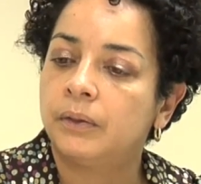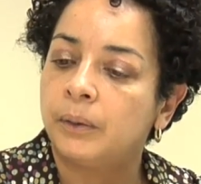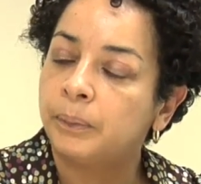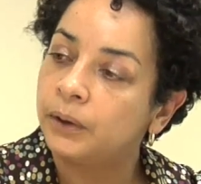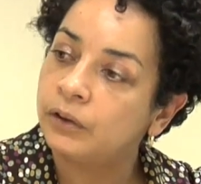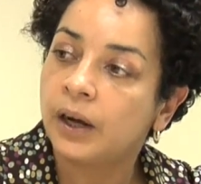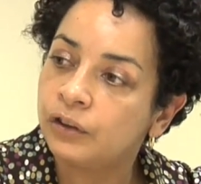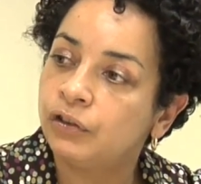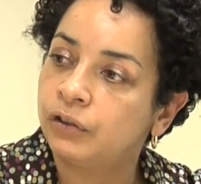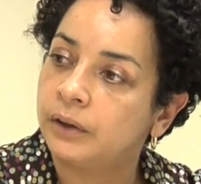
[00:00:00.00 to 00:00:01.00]
the
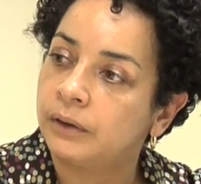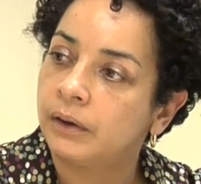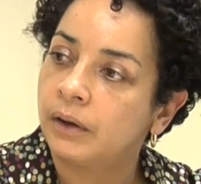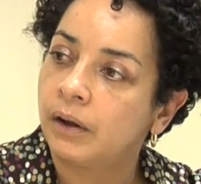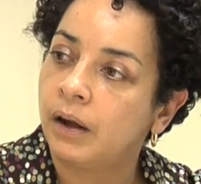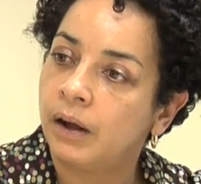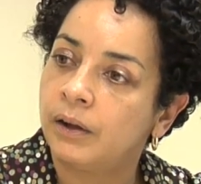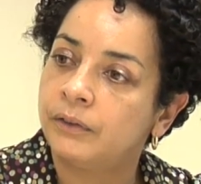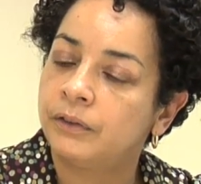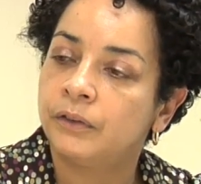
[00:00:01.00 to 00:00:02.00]
production
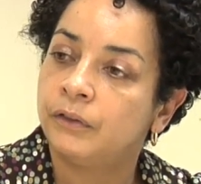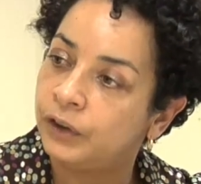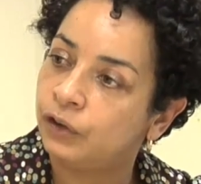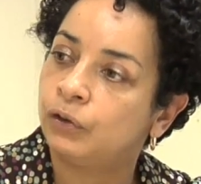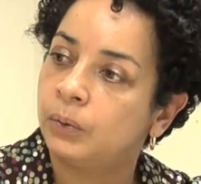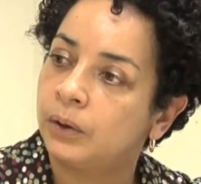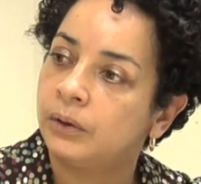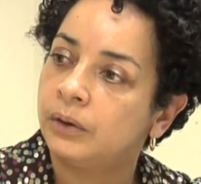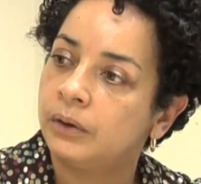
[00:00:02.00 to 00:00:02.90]
of visual